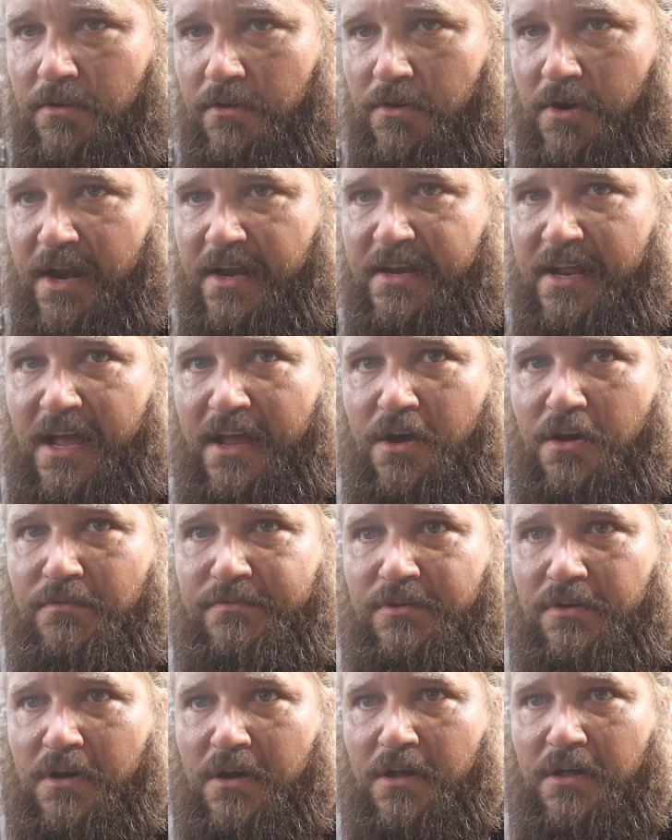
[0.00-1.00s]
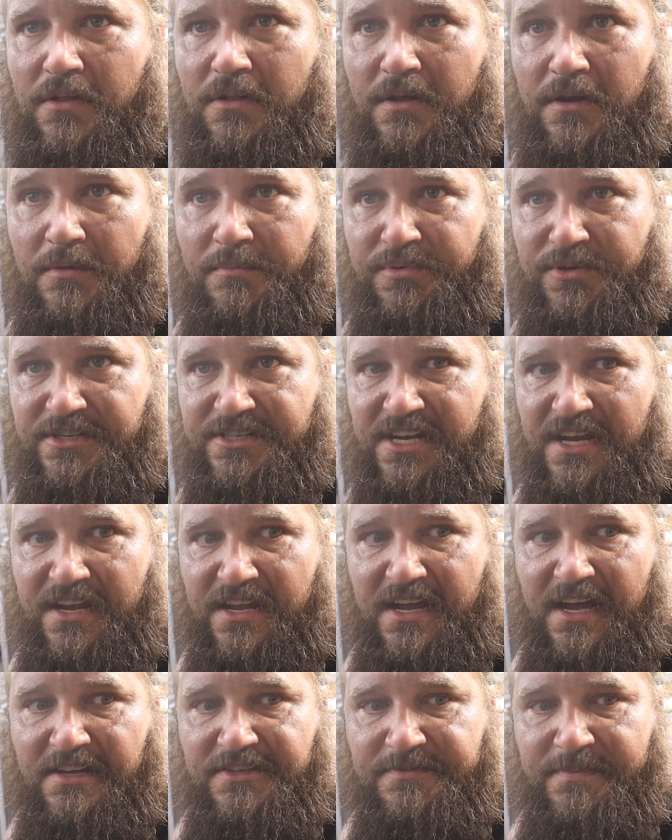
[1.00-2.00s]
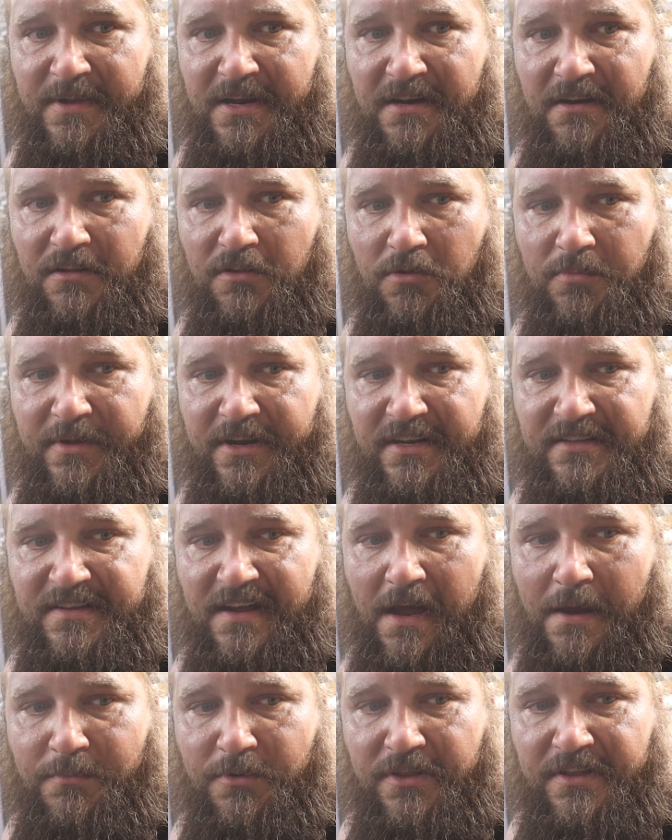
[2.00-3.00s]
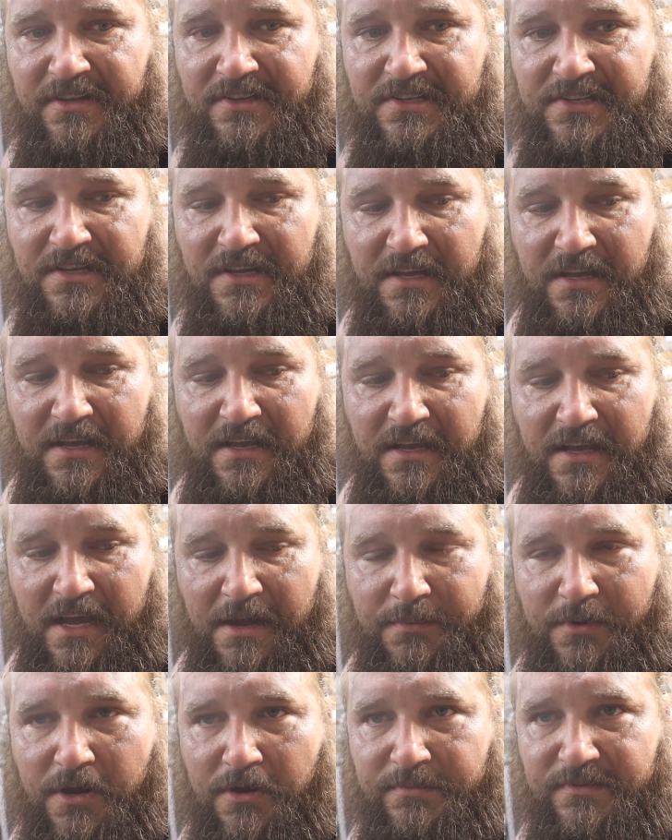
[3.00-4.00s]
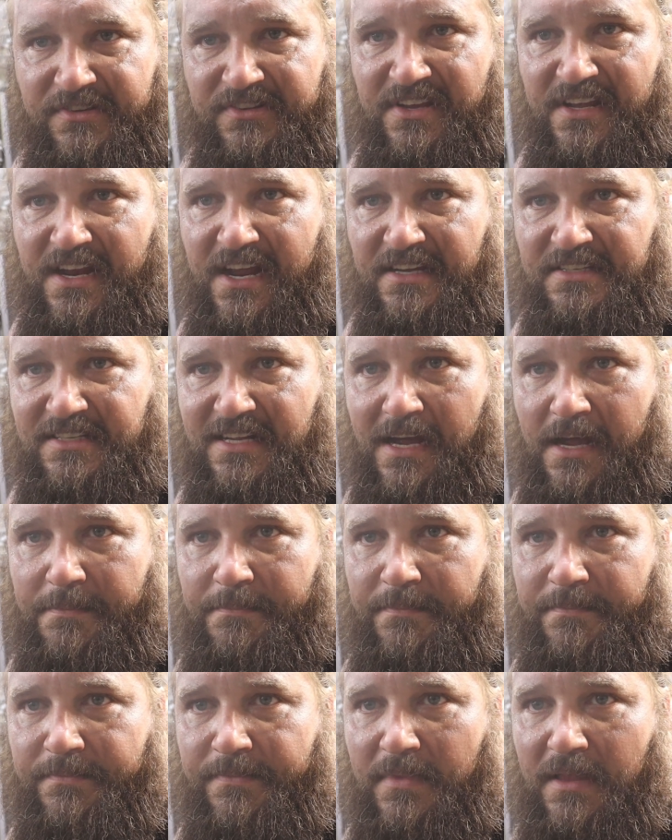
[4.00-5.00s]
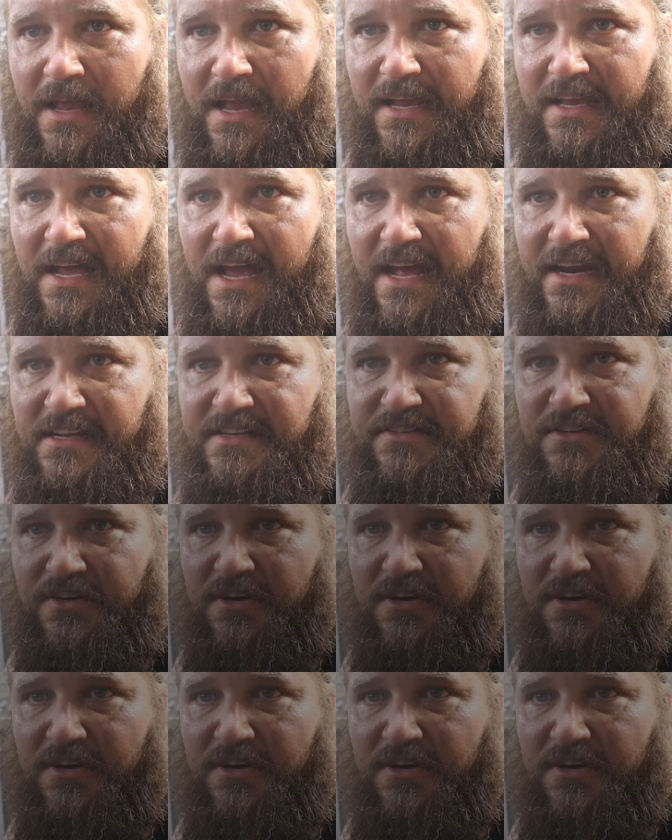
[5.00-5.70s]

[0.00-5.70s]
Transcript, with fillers: great day overall. Appreciate you guys spending a little bit of time with us, and we hope to see you next time at Gaddy's